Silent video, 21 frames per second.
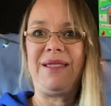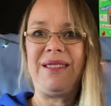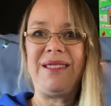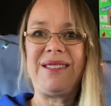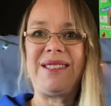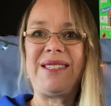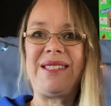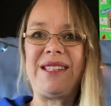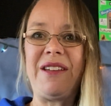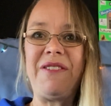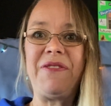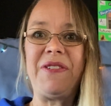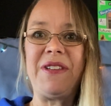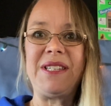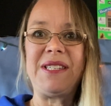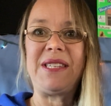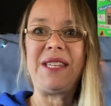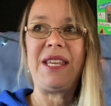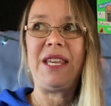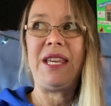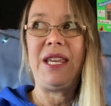That stuff
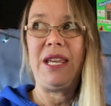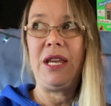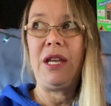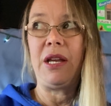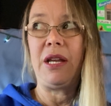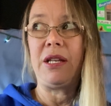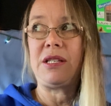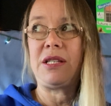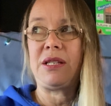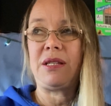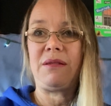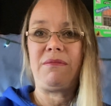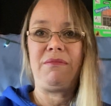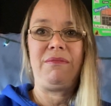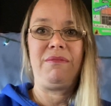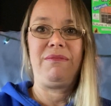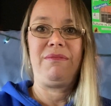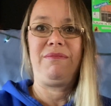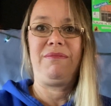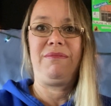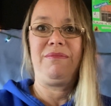is it's
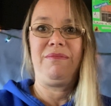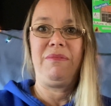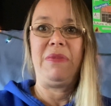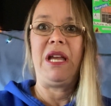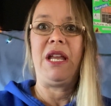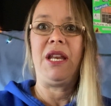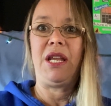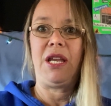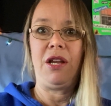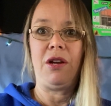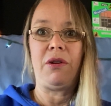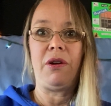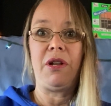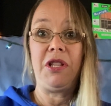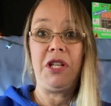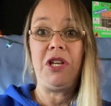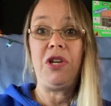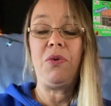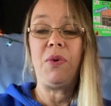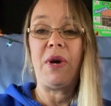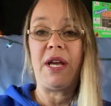made here in
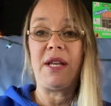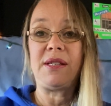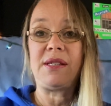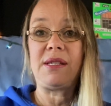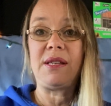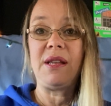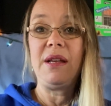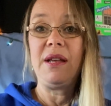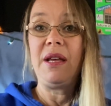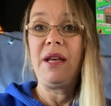the US.